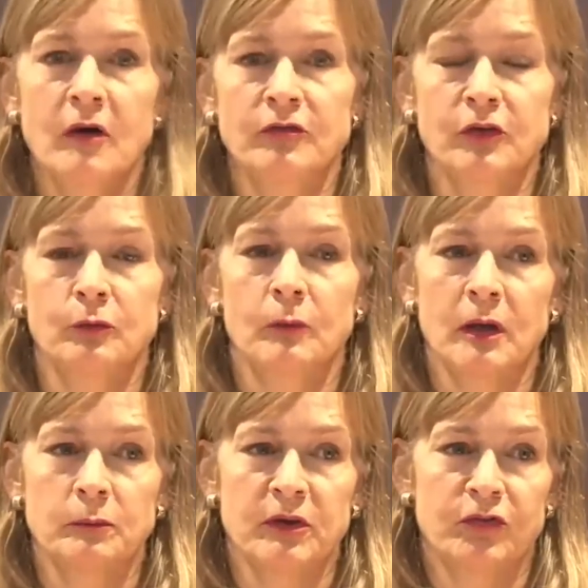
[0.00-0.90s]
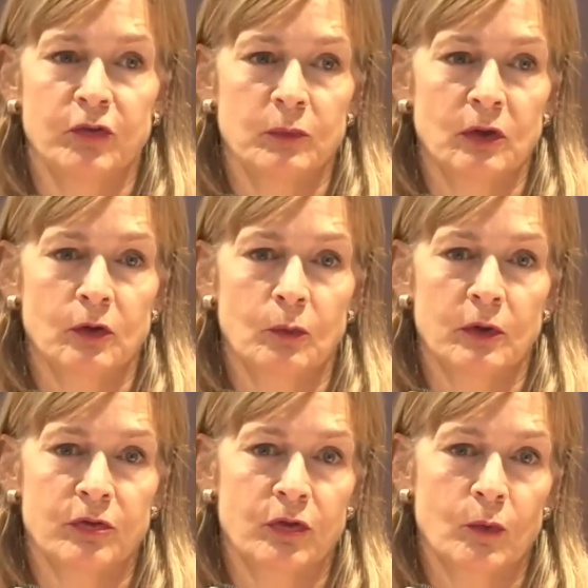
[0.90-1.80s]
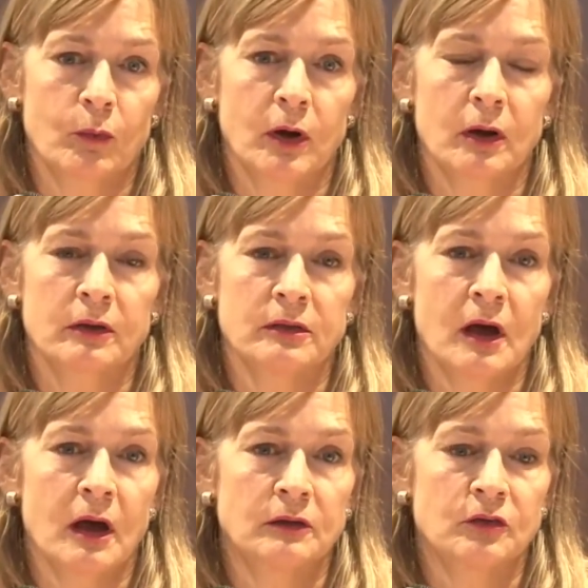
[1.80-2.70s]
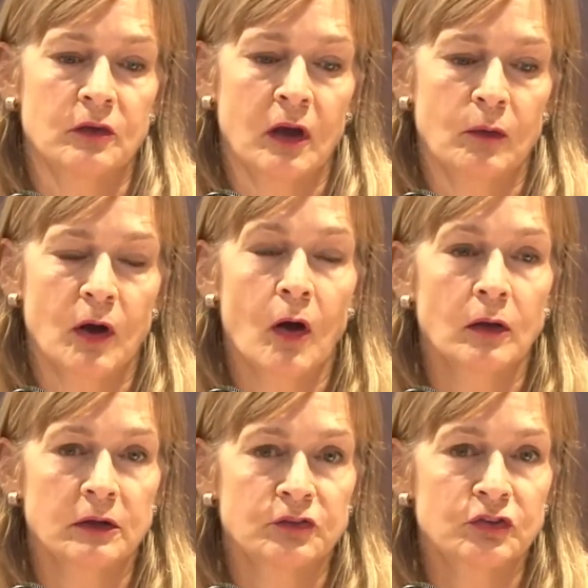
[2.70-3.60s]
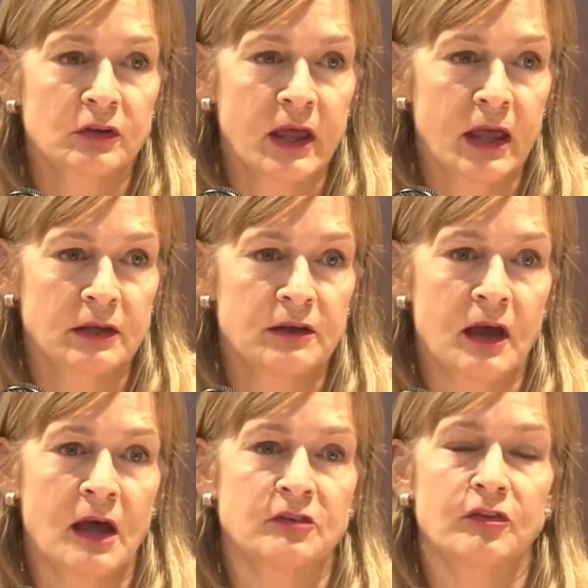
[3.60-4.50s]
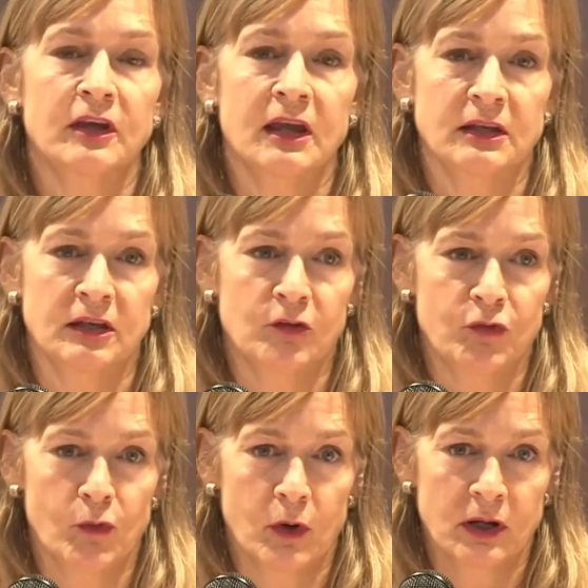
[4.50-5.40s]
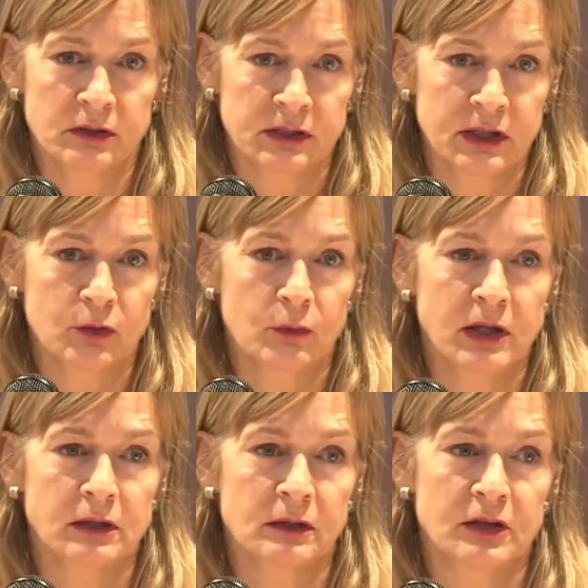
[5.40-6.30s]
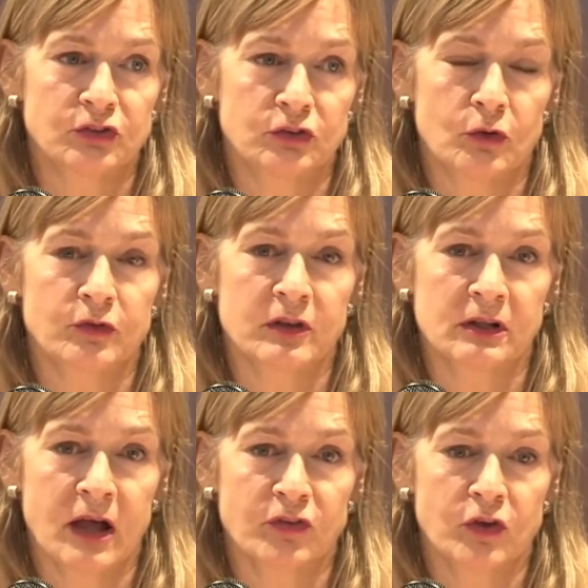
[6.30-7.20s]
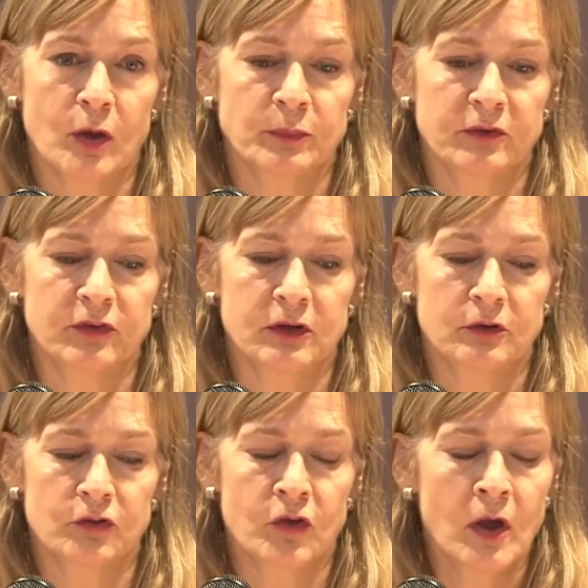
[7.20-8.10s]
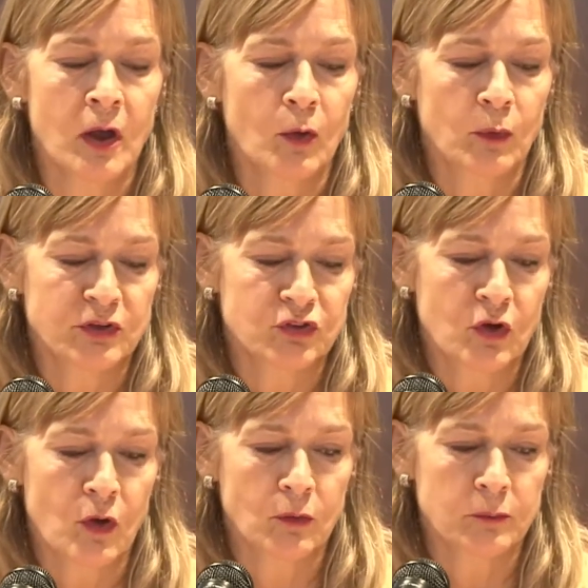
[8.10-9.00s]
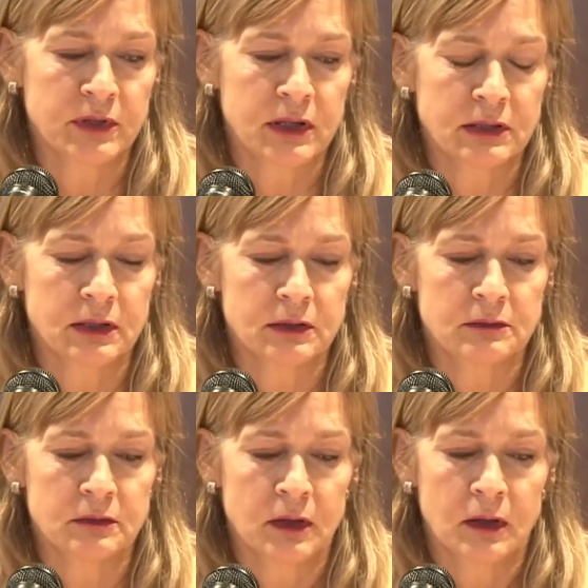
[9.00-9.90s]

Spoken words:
of you might be familiar with the work that our college led advocating for clinic regulation over the last couple of years, which culminated